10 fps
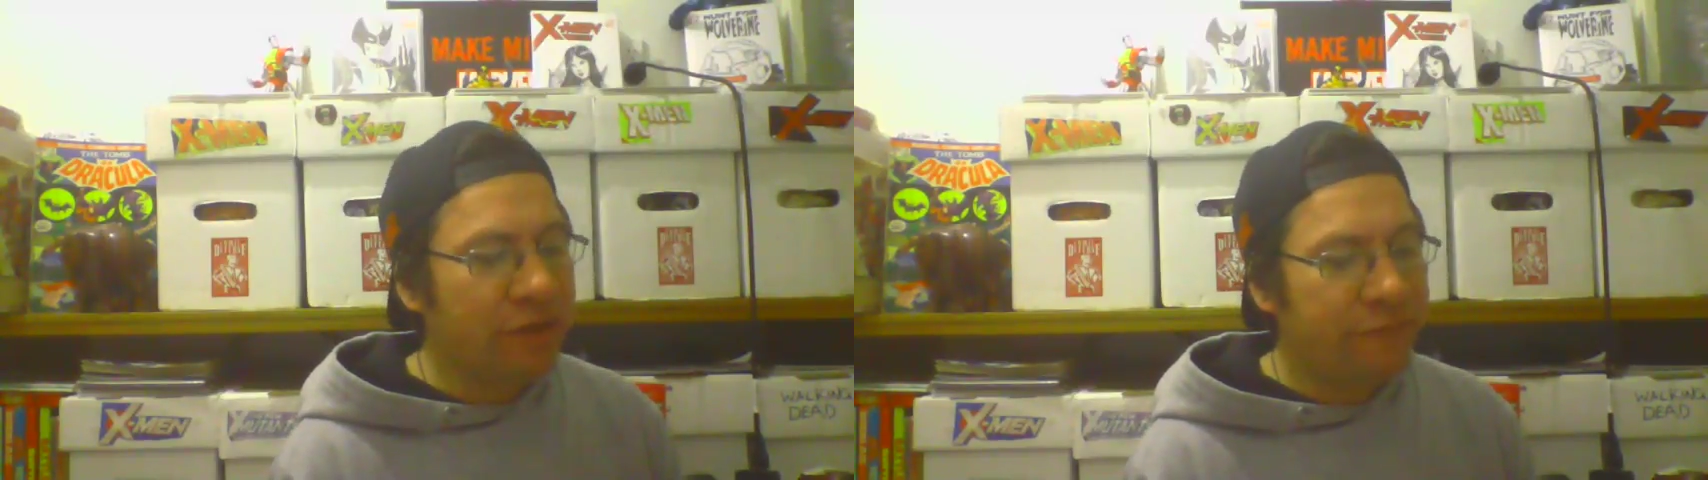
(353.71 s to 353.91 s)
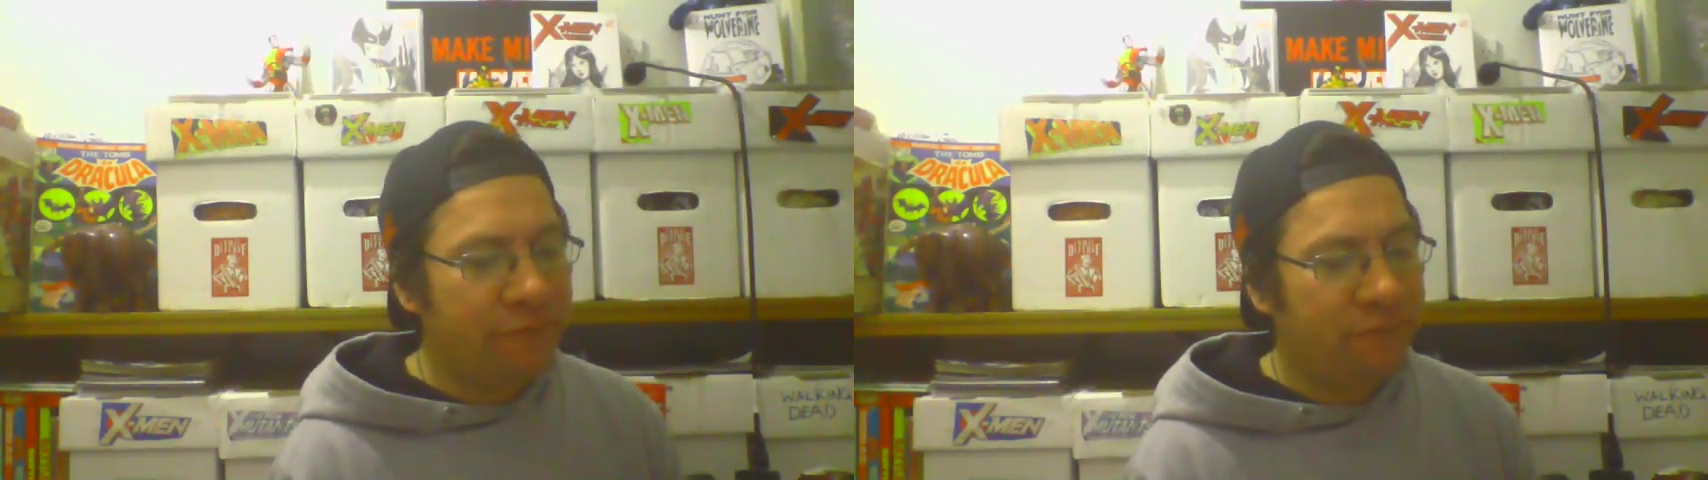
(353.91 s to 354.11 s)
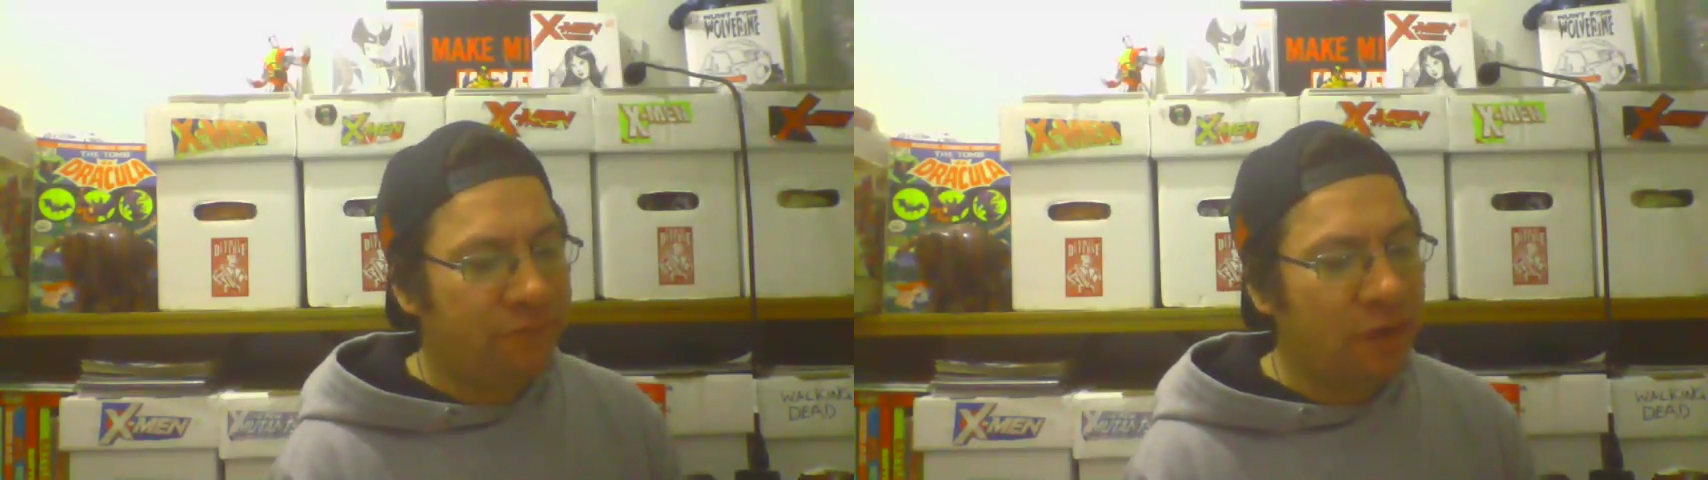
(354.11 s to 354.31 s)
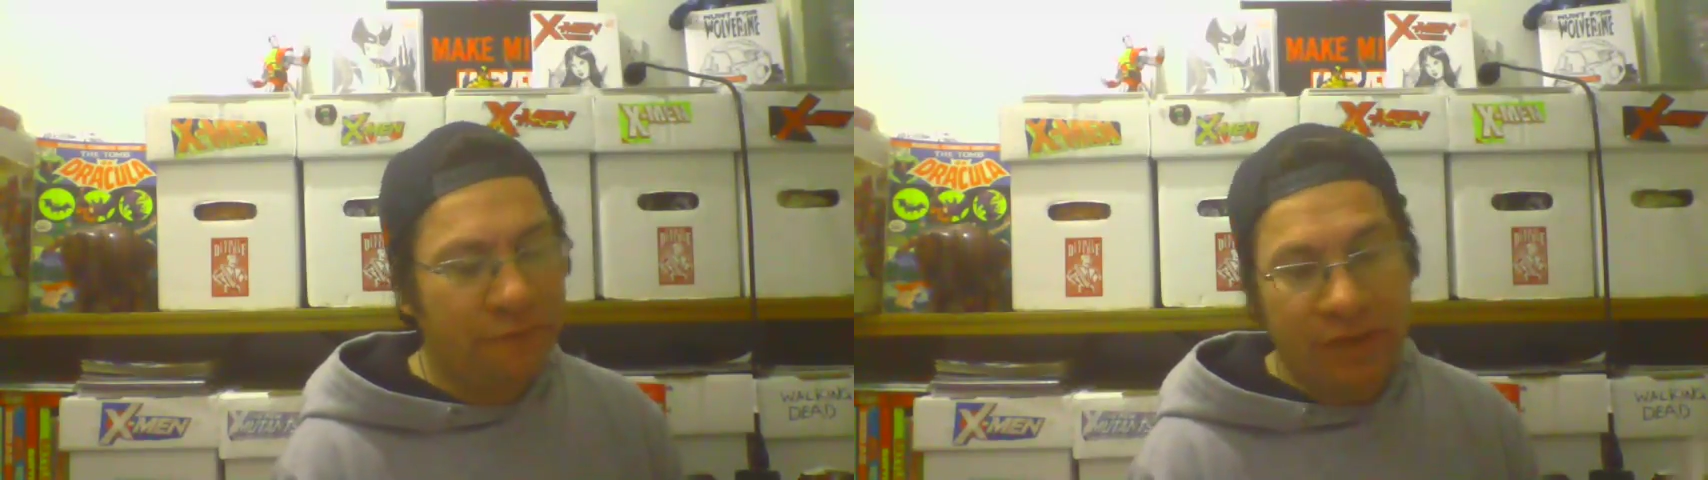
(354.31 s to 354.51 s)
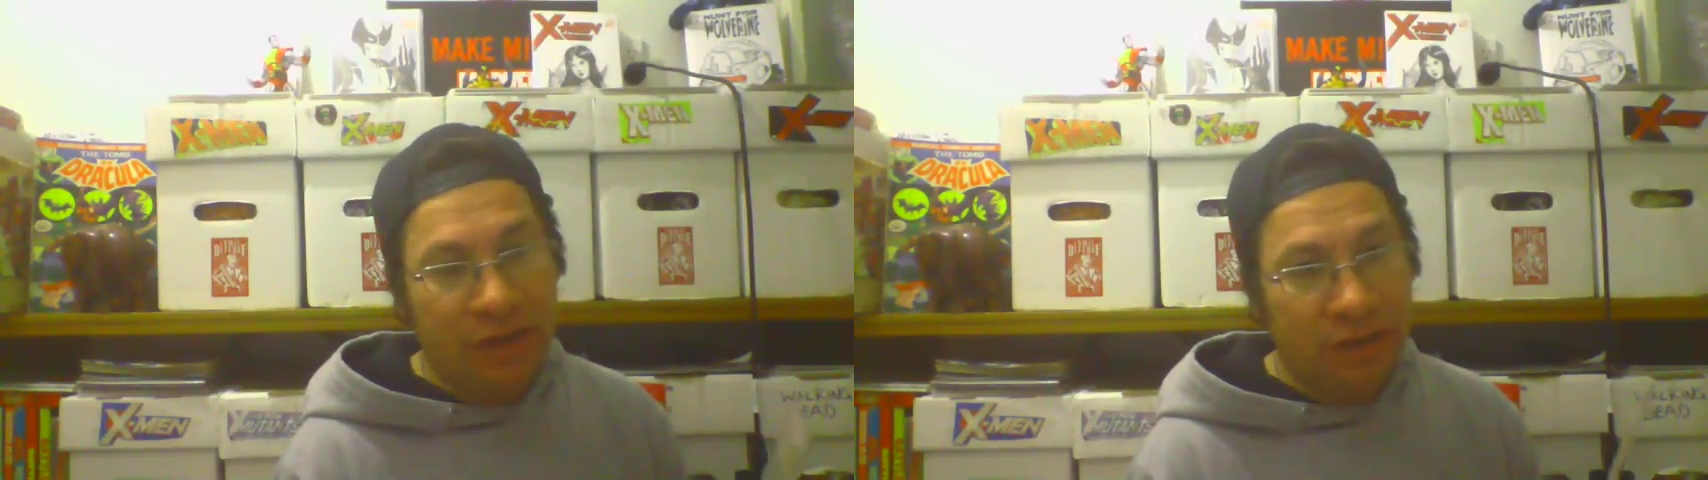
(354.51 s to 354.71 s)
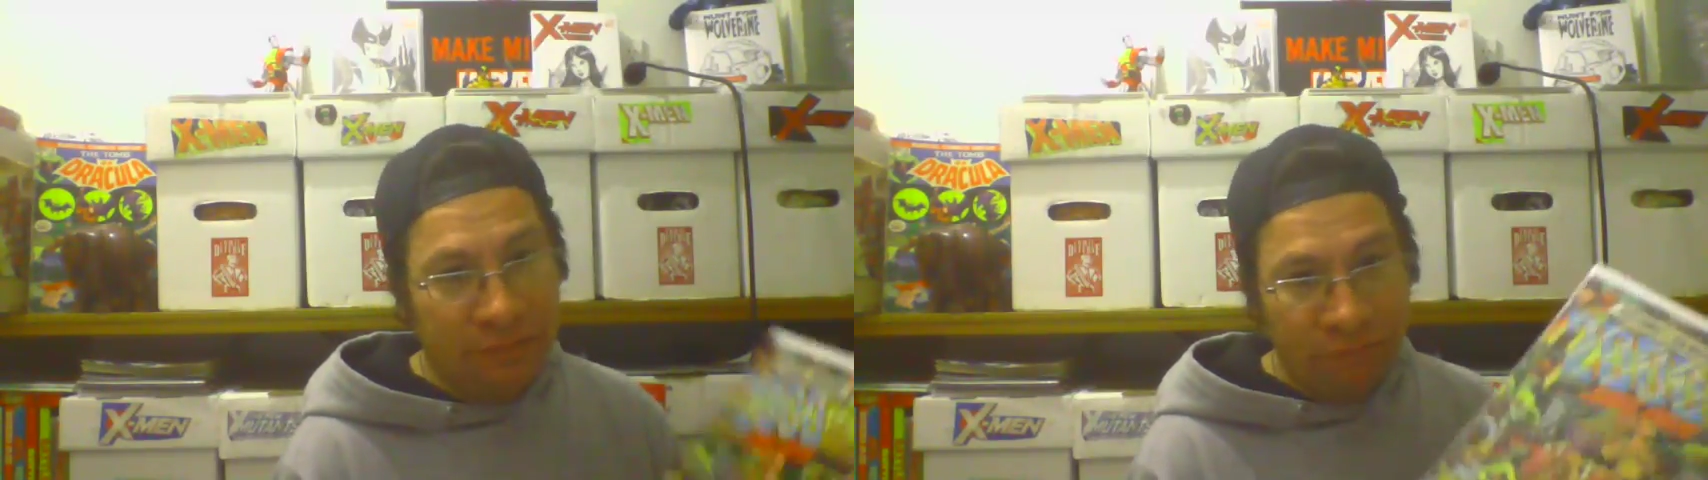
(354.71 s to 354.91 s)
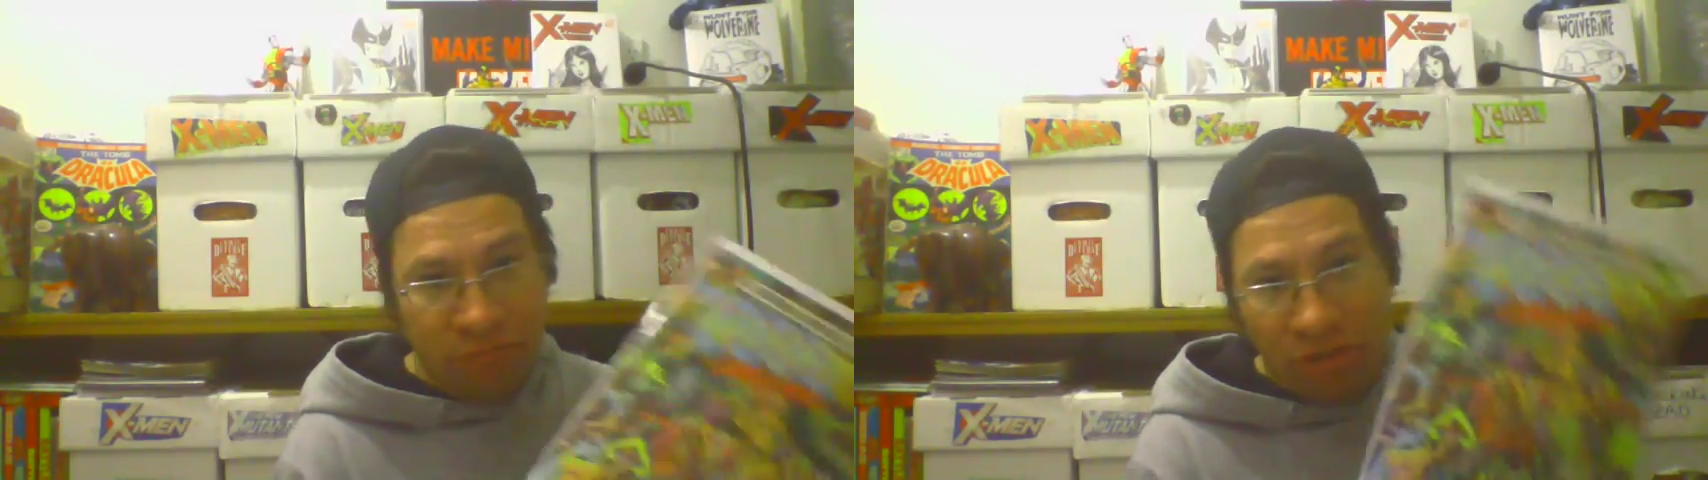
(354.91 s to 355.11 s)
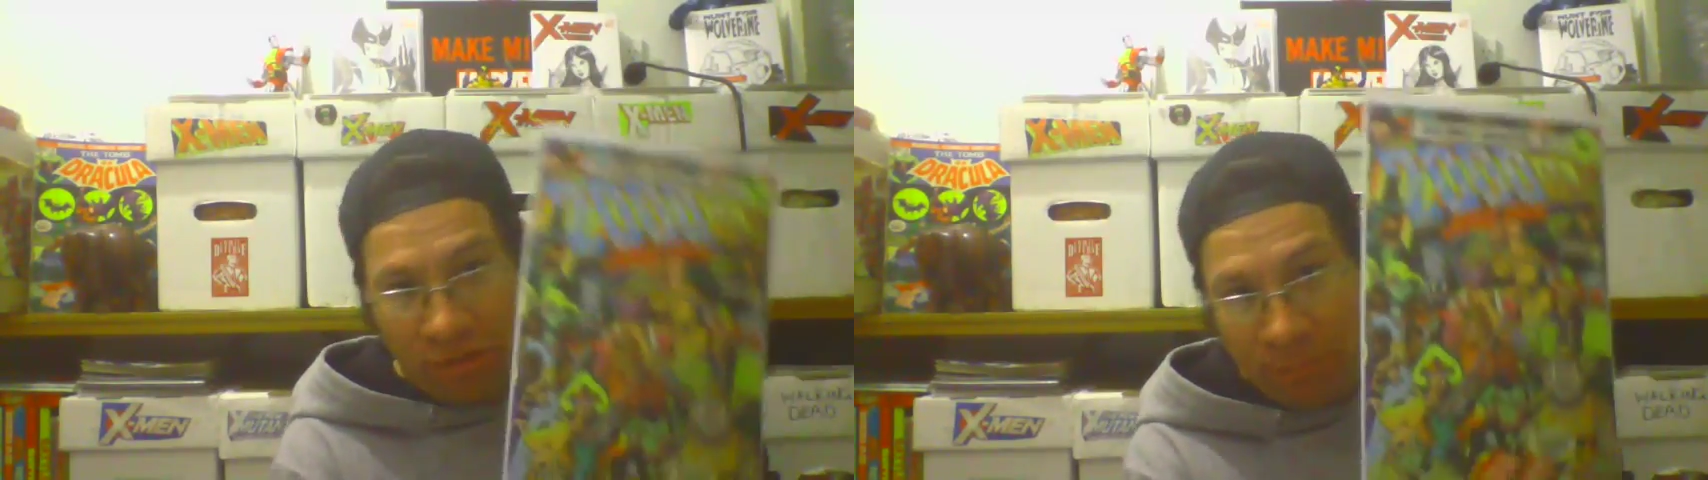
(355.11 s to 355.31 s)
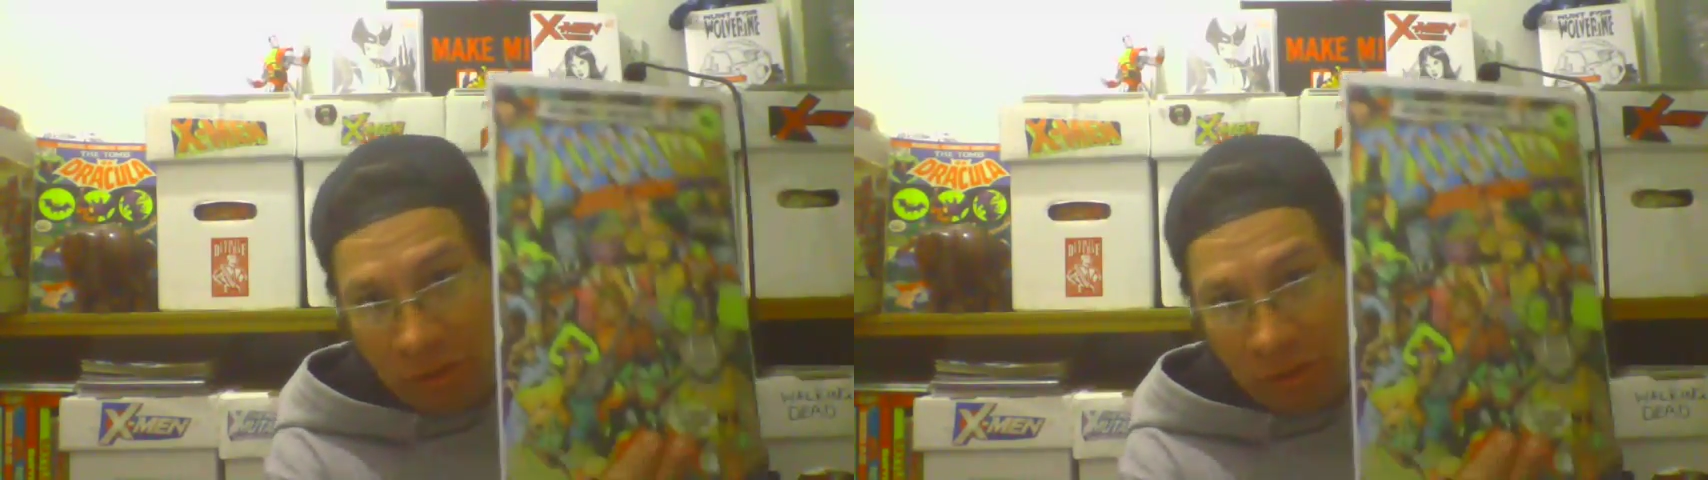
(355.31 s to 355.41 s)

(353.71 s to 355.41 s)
I fell in love with Brian